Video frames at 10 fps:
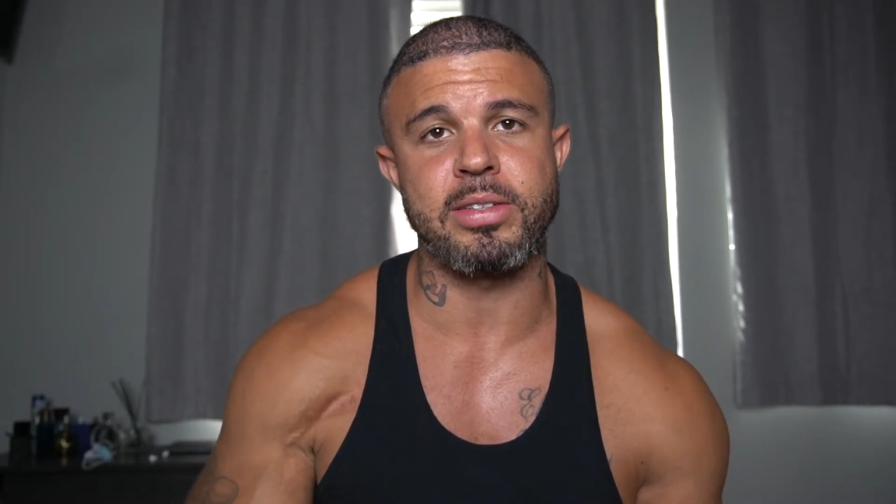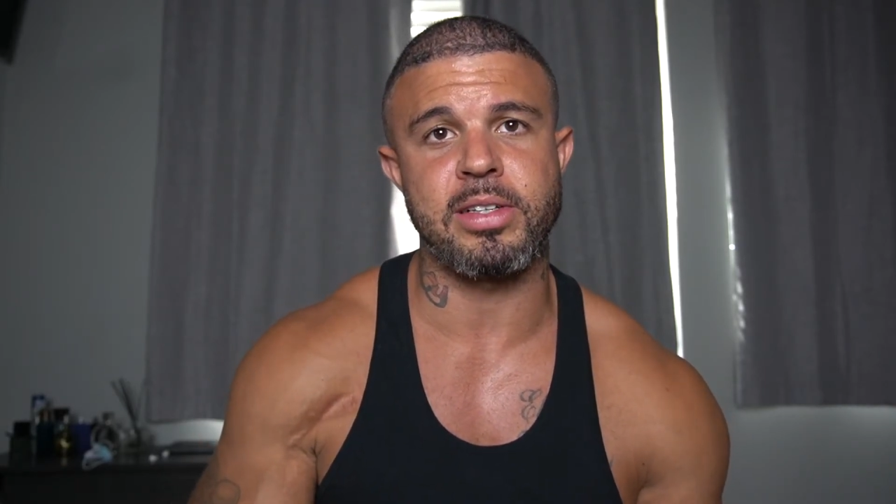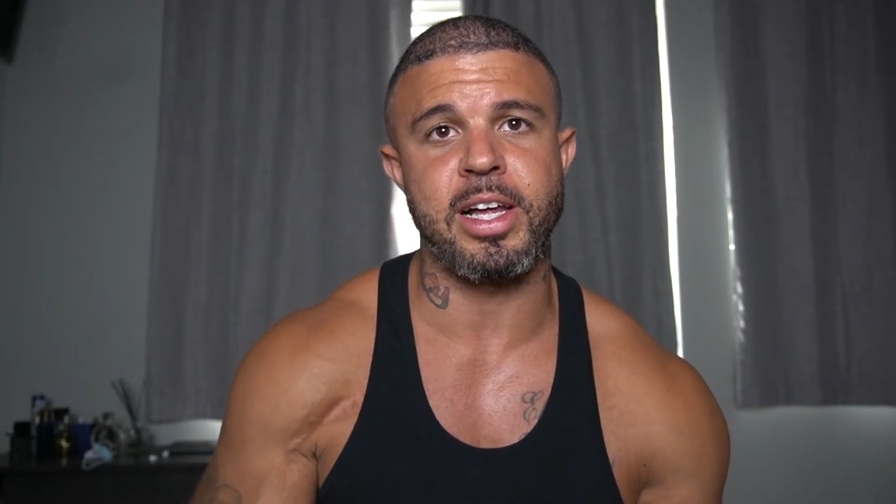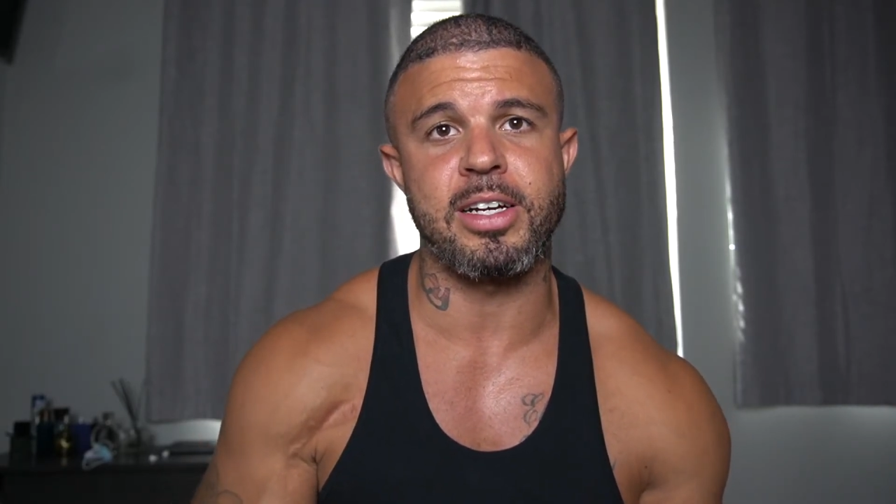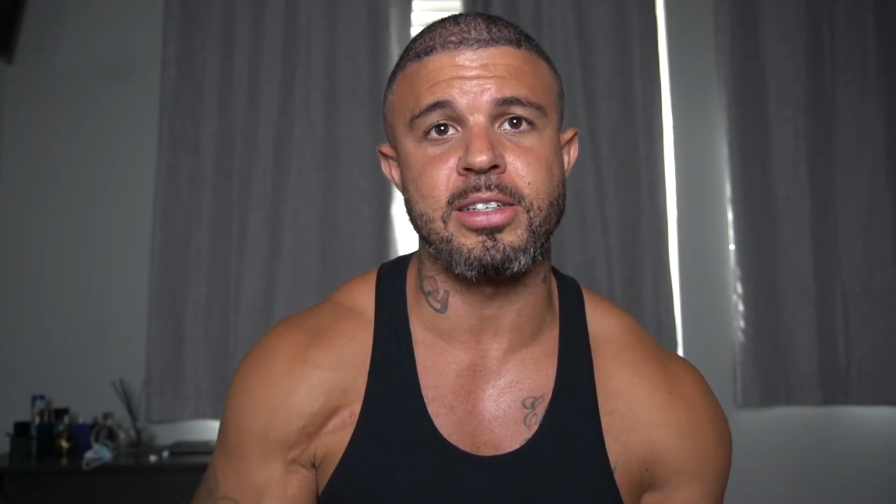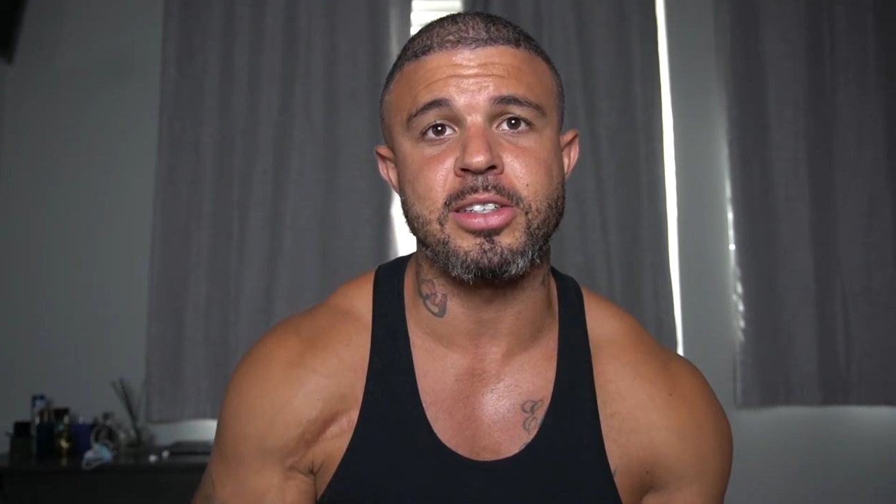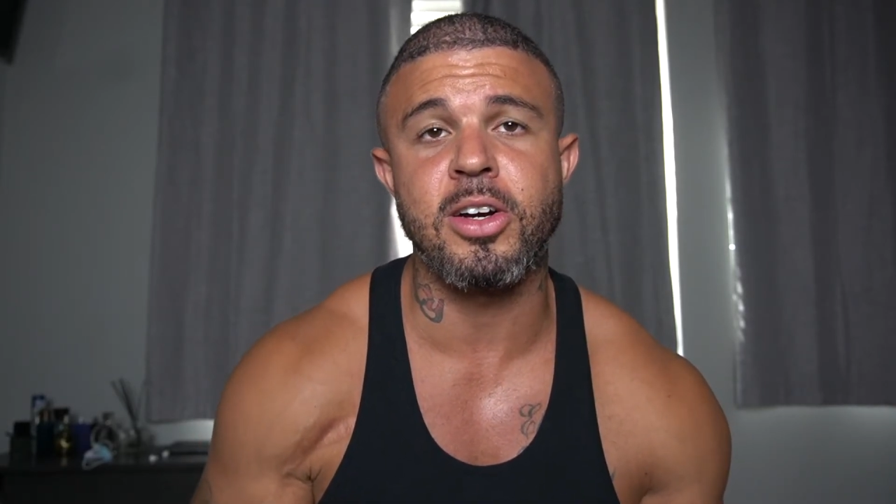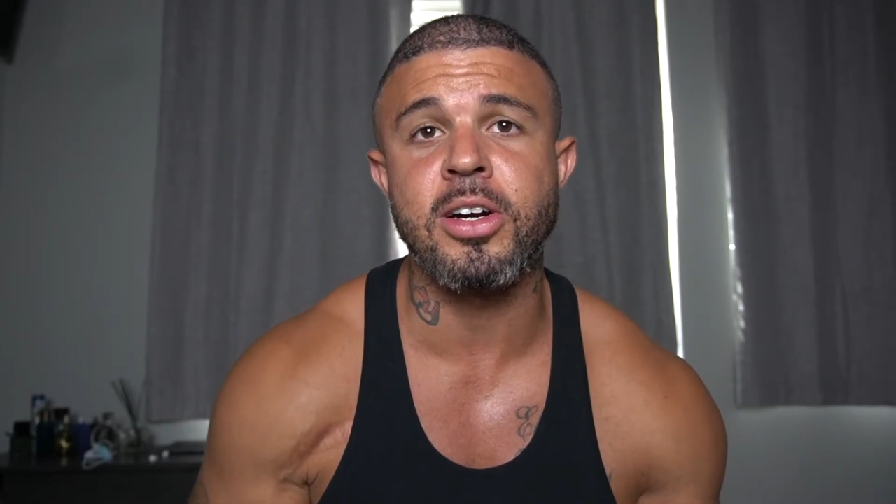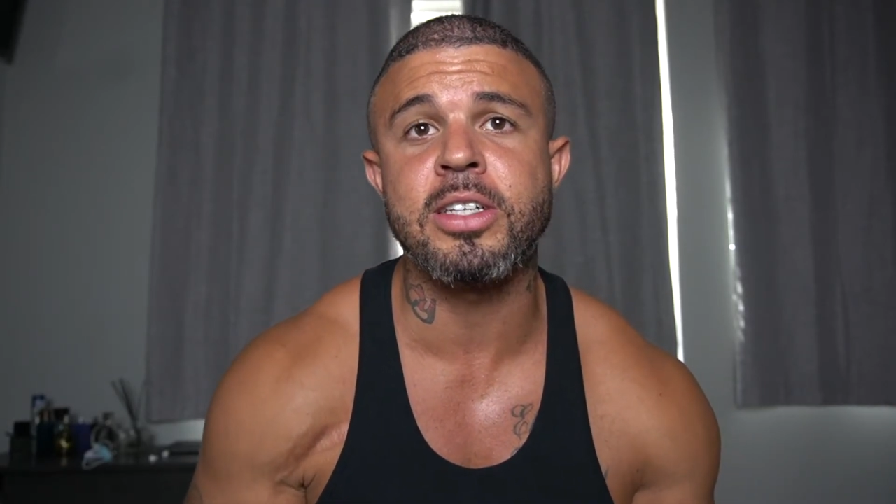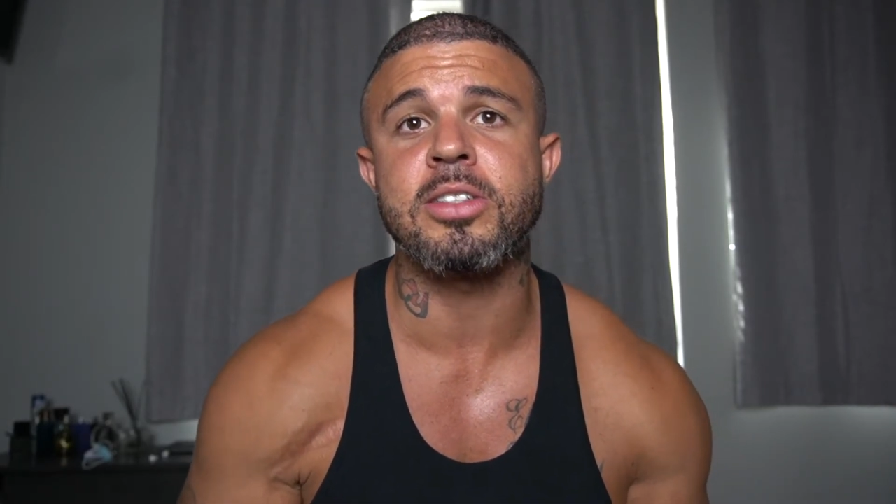a lot of
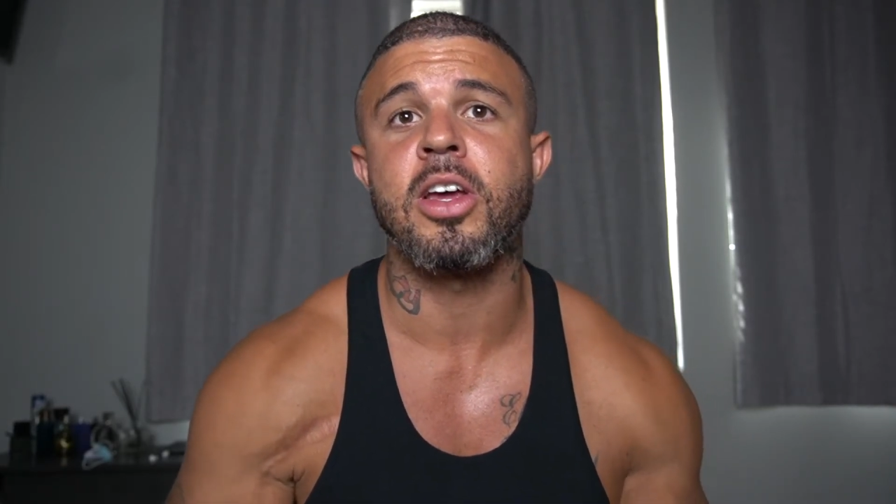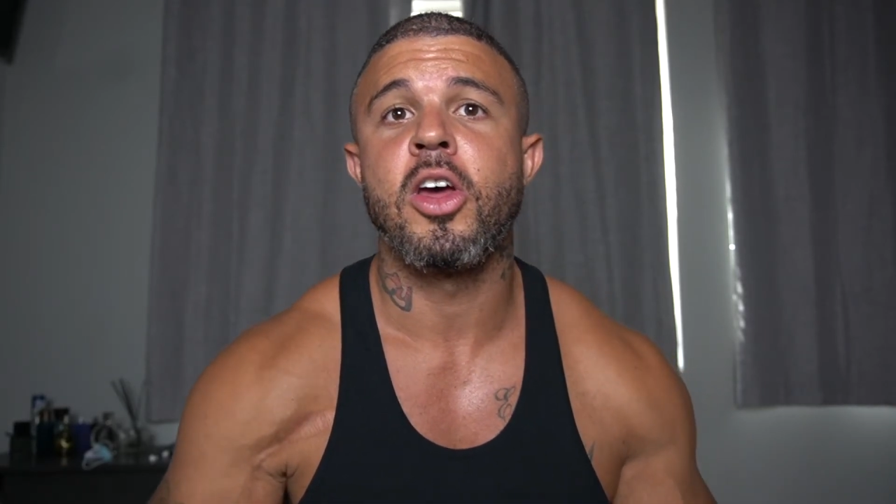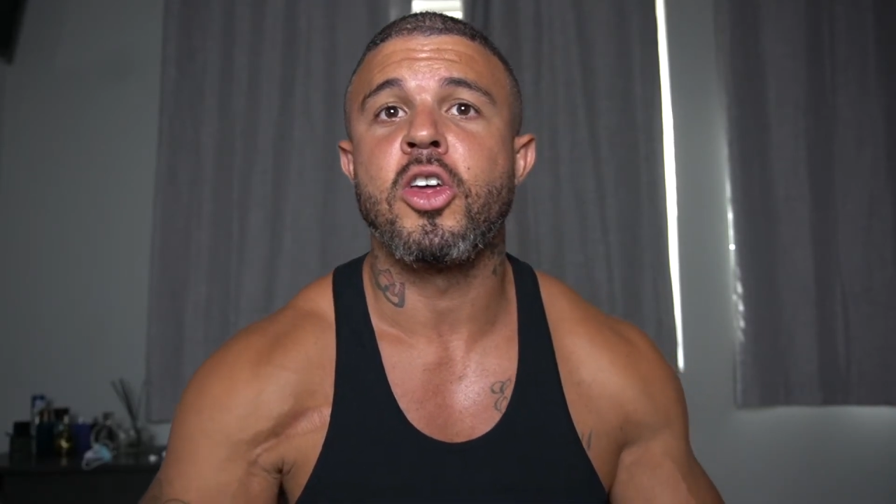endurance,